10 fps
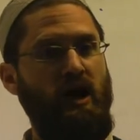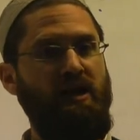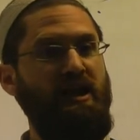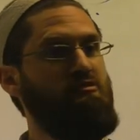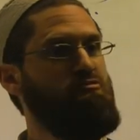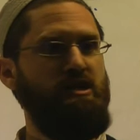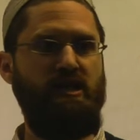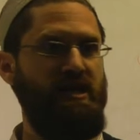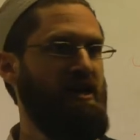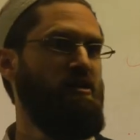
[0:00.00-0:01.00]
and
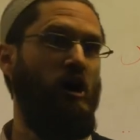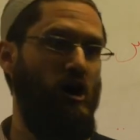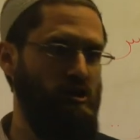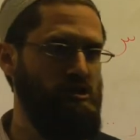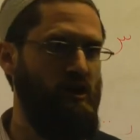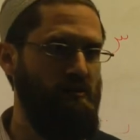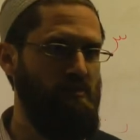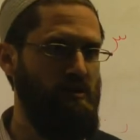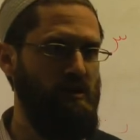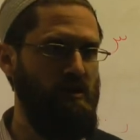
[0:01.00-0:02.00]
he had a hard time,
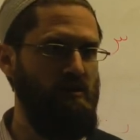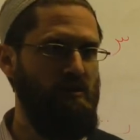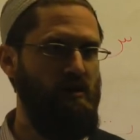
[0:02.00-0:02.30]
didn't he?